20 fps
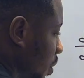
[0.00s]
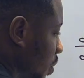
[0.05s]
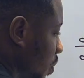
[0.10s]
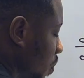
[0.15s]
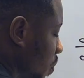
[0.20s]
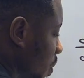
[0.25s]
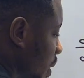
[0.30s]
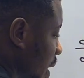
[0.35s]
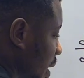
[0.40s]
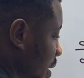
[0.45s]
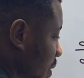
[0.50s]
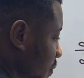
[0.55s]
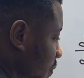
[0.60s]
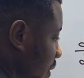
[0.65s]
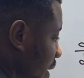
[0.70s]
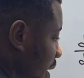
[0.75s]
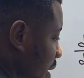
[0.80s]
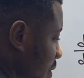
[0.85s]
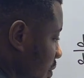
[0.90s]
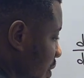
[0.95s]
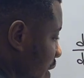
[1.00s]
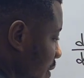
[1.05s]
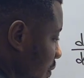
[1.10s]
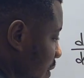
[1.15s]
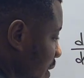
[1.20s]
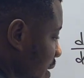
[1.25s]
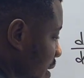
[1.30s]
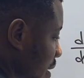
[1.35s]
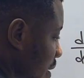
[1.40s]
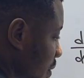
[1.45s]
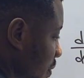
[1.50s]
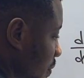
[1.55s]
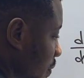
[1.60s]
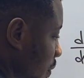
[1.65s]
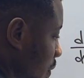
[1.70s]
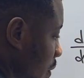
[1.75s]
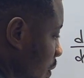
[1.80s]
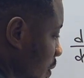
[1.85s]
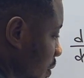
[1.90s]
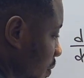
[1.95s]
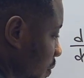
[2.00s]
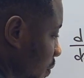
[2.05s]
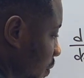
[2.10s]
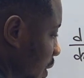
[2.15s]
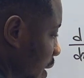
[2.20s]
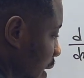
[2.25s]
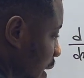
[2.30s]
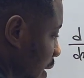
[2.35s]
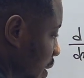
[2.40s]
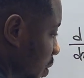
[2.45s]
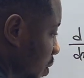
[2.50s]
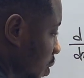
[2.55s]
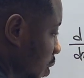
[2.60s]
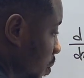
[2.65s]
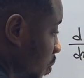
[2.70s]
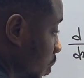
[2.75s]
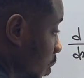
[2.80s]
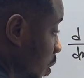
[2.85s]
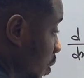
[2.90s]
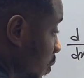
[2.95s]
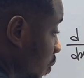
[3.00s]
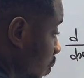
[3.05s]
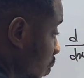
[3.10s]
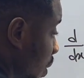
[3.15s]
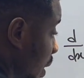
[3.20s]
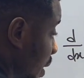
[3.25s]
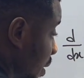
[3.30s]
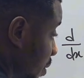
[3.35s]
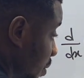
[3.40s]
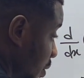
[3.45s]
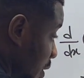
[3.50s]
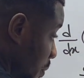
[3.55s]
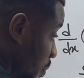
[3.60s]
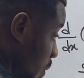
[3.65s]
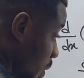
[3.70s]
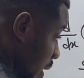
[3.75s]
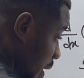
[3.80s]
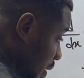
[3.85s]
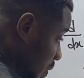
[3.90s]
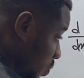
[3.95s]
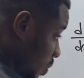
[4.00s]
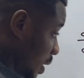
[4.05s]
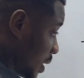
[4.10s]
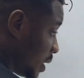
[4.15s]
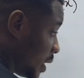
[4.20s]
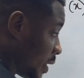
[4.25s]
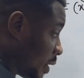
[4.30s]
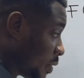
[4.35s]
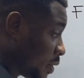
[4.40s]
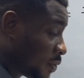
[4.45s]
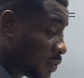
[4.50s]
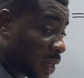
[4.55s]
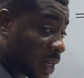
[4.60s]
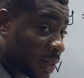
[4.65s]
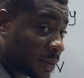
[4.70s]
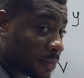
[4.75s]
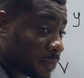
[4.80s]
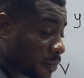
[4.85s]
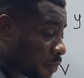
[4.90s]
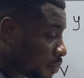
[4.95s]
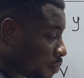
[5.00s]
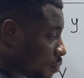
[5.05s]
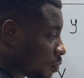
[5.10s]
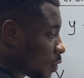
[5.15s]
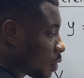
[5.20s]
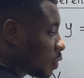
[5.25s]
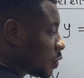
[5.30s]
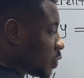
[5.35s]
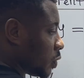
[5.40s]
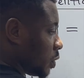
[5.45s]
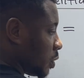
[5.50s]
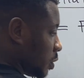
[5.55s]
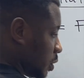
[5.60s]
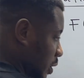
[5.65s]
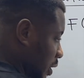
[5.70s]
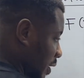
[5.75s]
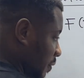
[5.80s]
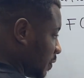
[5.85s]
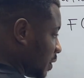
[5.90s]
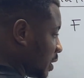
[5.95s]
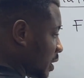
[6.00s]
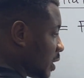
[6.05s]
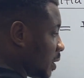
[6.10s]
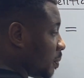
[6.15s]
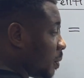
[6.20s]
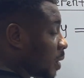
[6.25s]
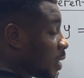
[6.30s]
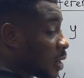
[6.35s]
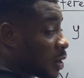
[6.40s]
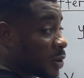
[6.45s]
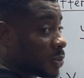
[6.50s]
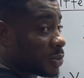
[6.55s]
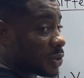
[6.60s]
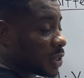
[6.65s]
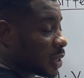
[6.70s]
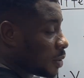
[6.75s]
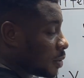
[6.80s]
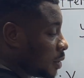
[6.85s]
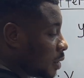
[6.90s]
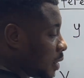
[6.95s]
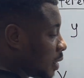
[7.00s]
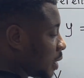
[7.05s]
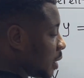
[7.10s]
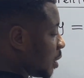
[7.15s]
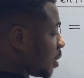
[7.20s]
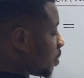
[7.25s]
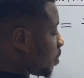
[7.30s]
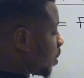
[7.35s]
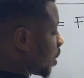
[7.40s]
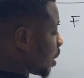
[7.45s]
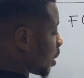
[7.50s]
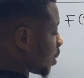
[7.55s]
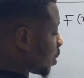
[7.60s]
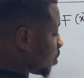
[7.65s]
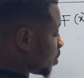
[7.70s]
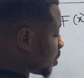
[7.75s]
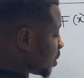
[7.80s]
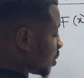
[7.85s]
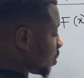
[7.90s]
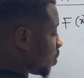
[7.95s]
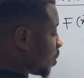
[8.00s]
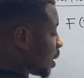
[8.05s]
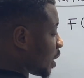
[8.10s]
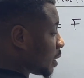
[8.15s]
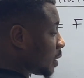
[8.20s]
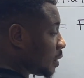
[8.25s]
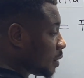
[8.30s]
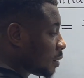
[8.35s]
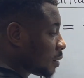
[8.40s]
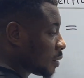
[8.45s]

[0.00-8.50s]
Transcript: we are finding the derivative of x to the power of 1. The power is 1. Take note of that. So definitely the power comes down. Power comes on 1.